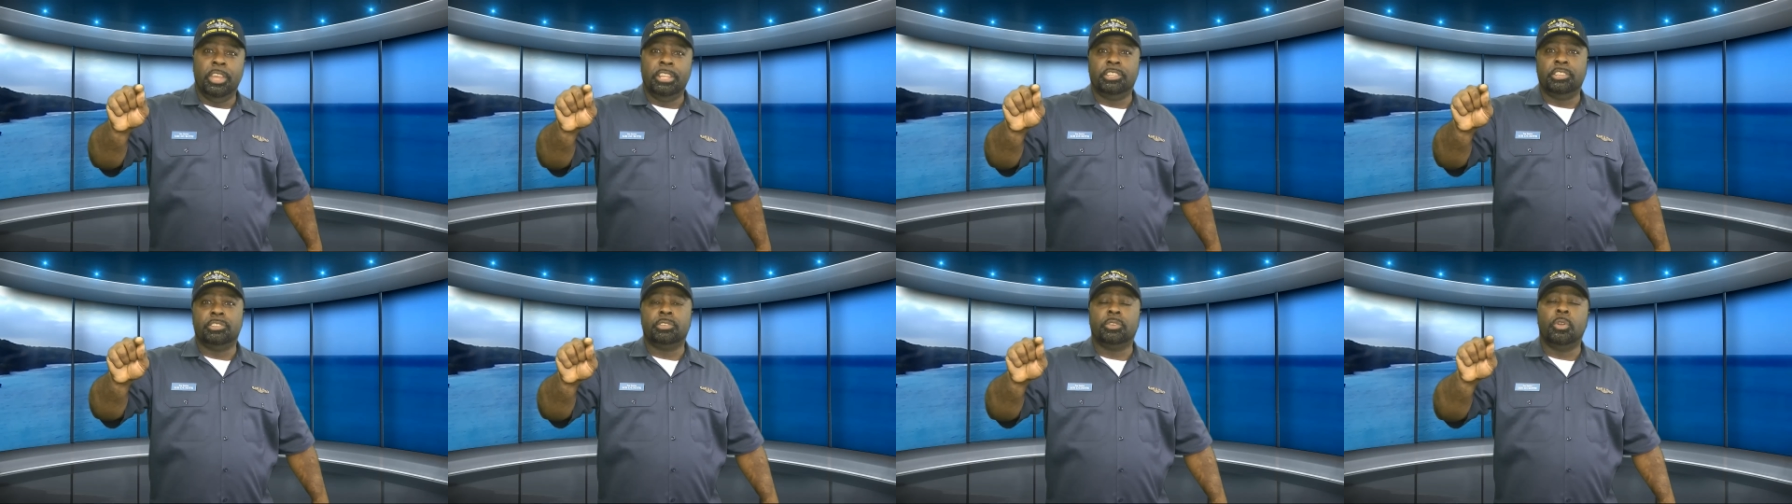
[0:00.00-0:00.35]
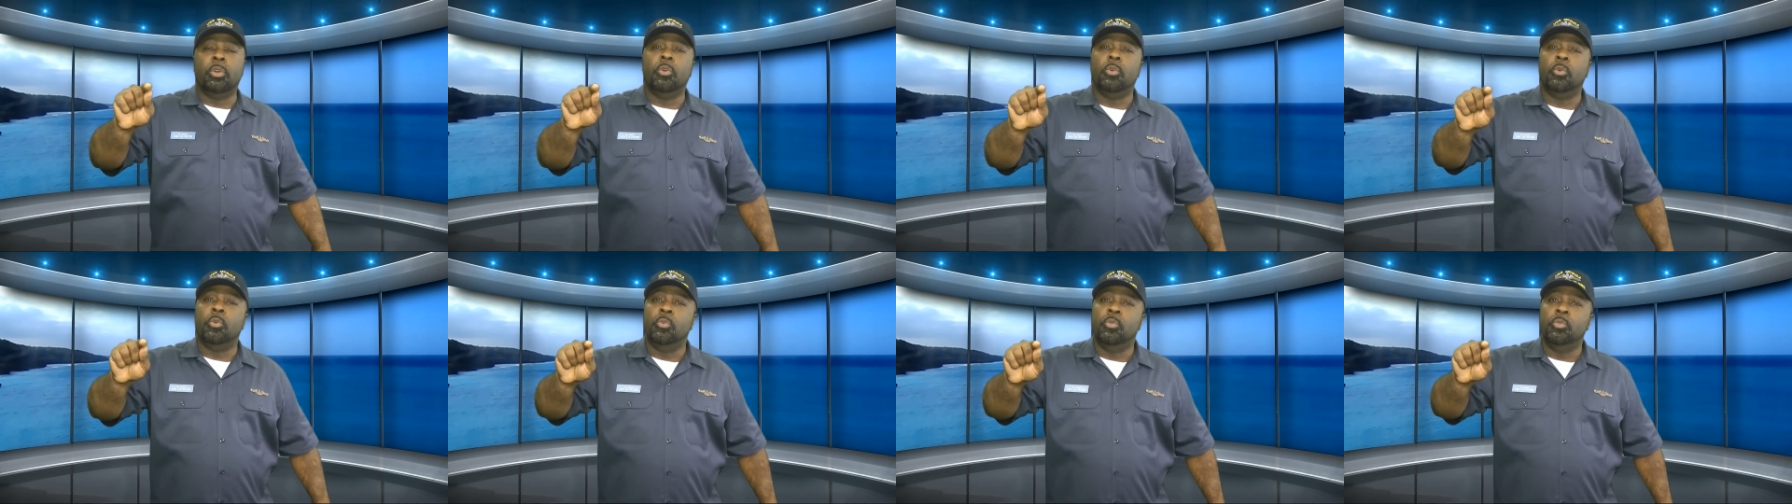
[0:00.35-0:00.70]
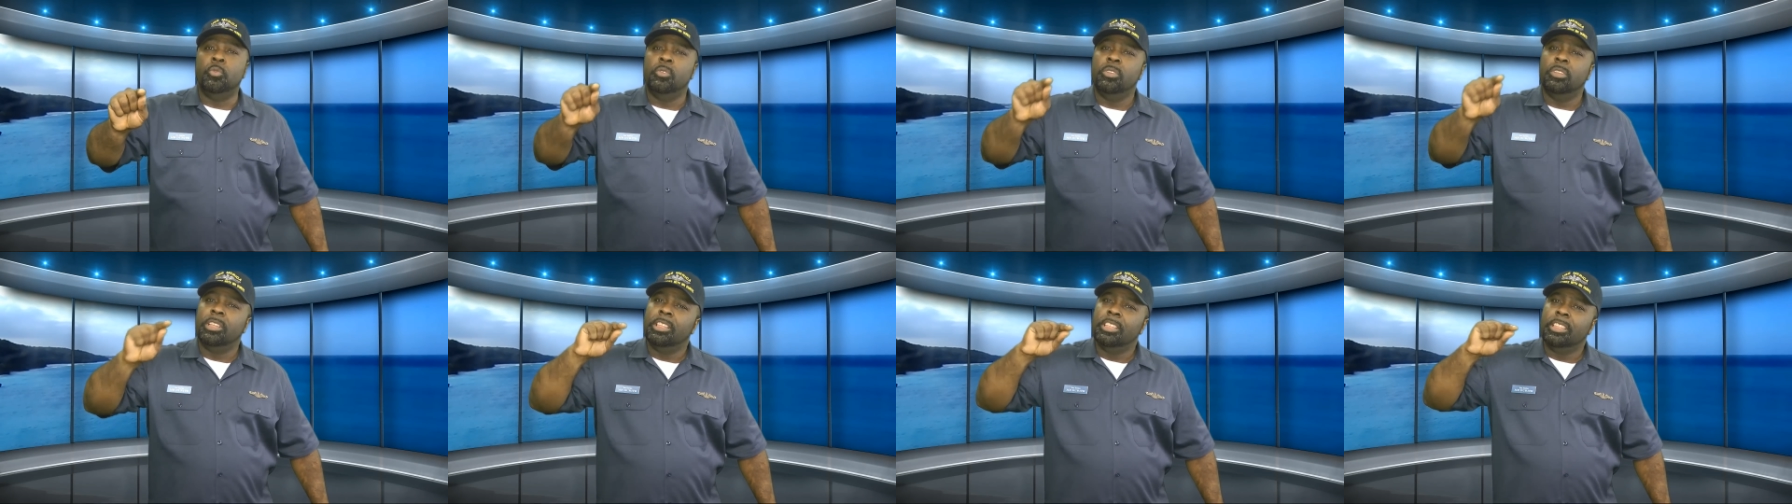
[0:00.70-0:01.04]
to school,
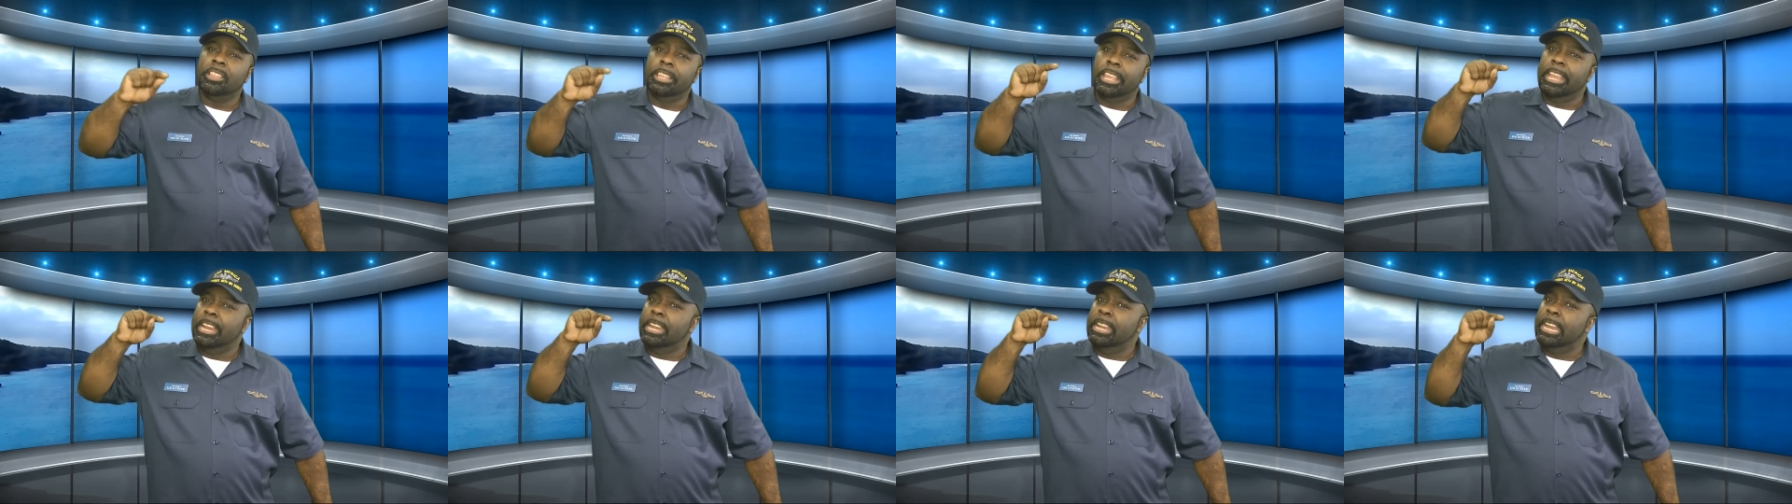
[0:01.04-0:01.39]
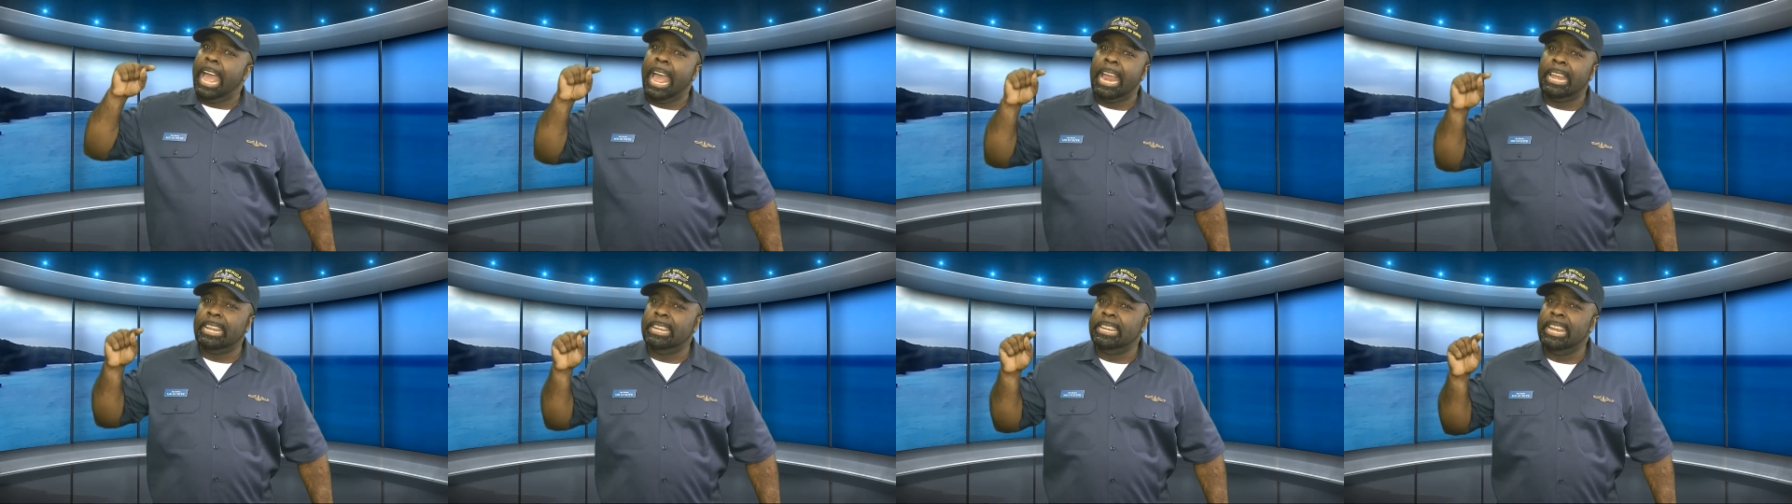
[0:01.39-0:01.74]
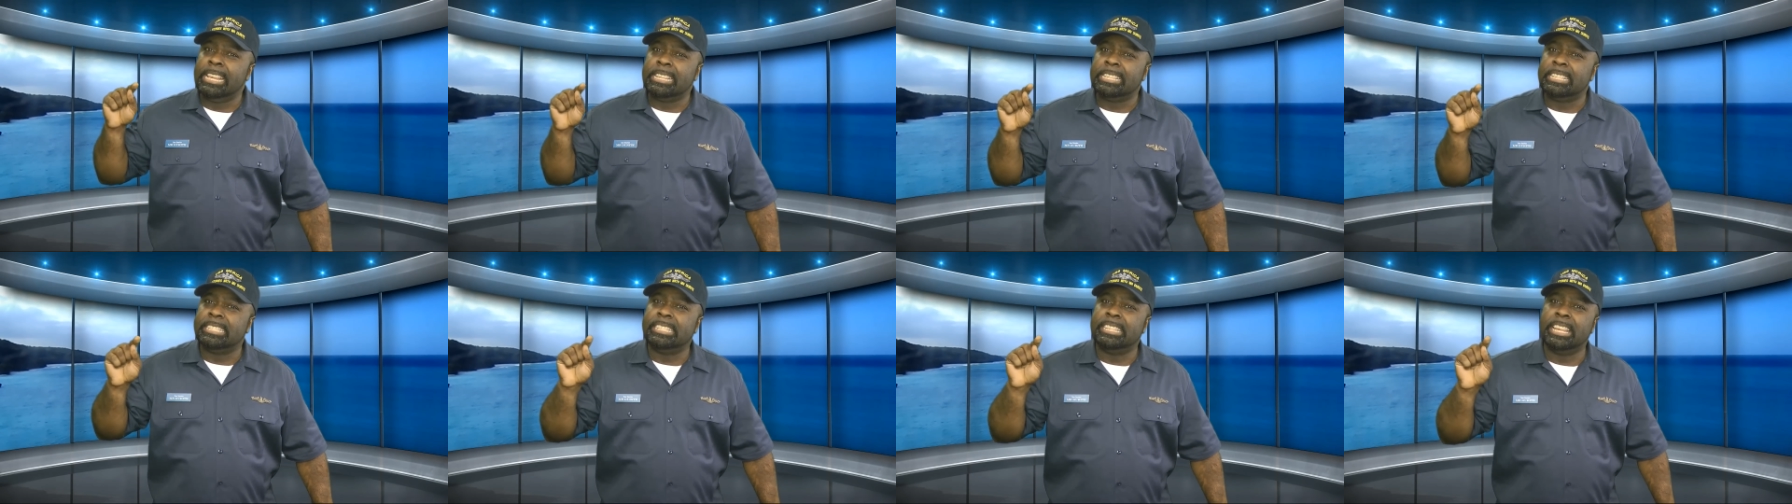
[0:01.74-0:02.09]
you're not
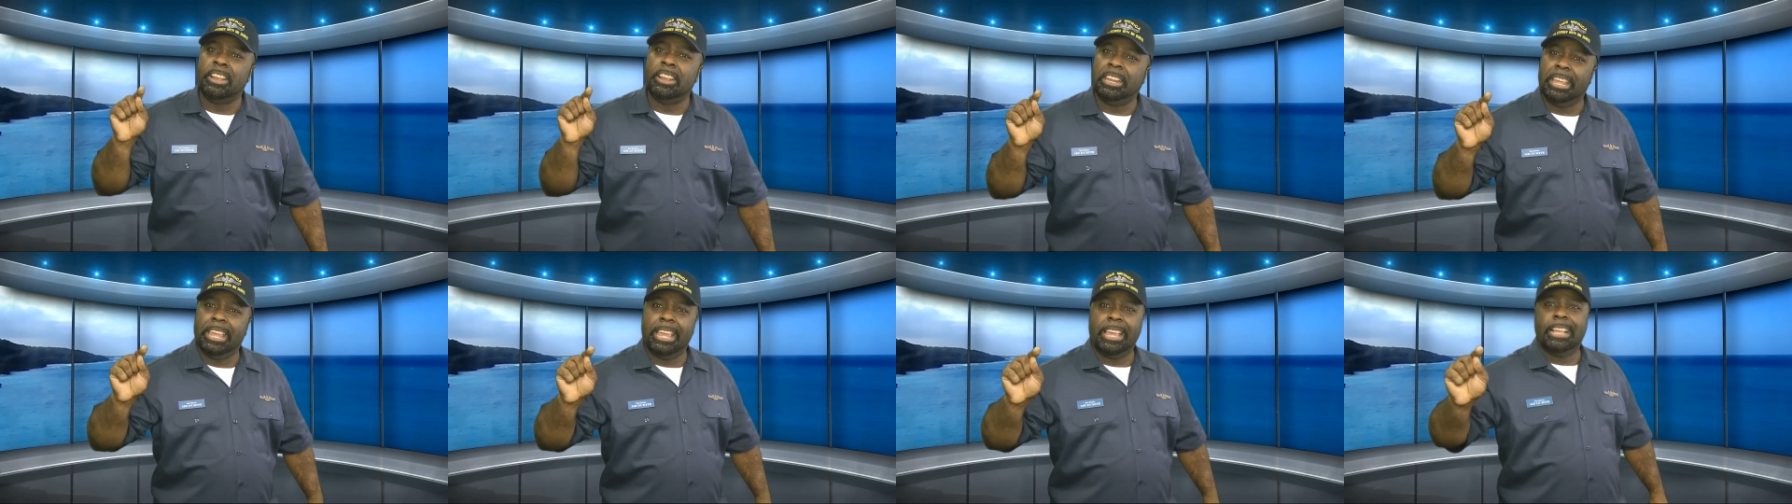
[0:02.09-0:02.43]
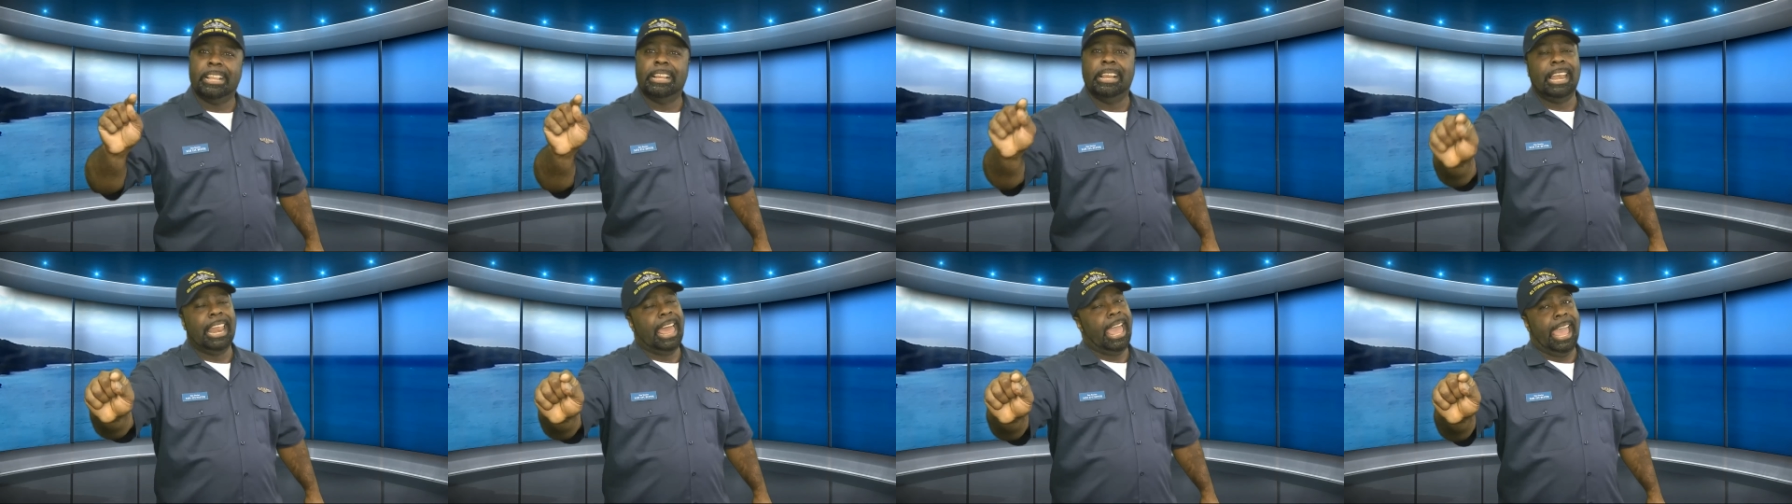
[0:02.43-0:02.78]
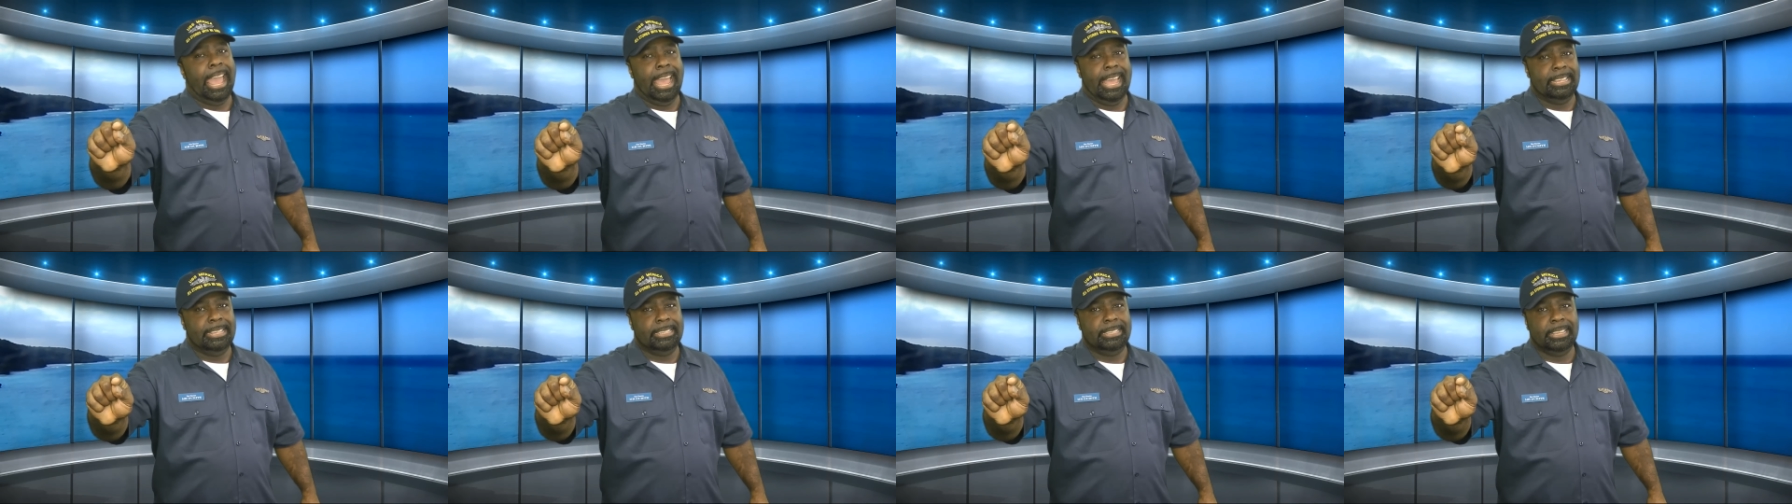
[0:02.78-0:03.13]
necessarily in
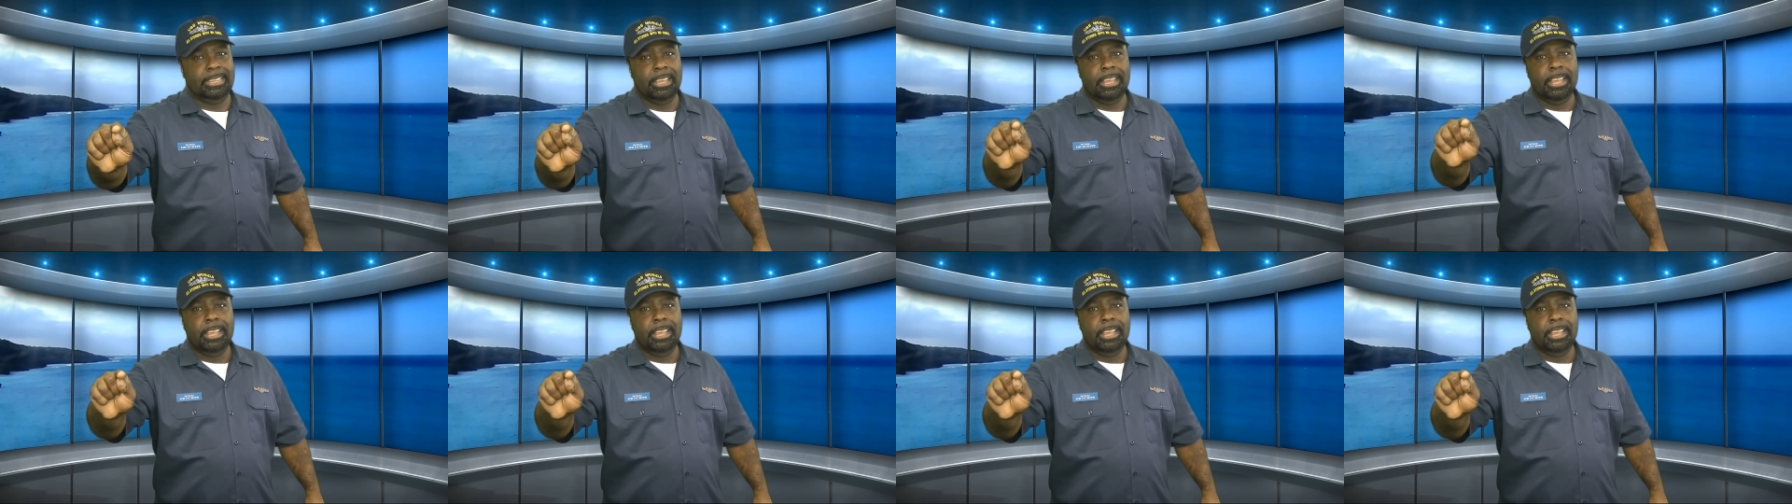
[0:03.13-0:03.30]
class.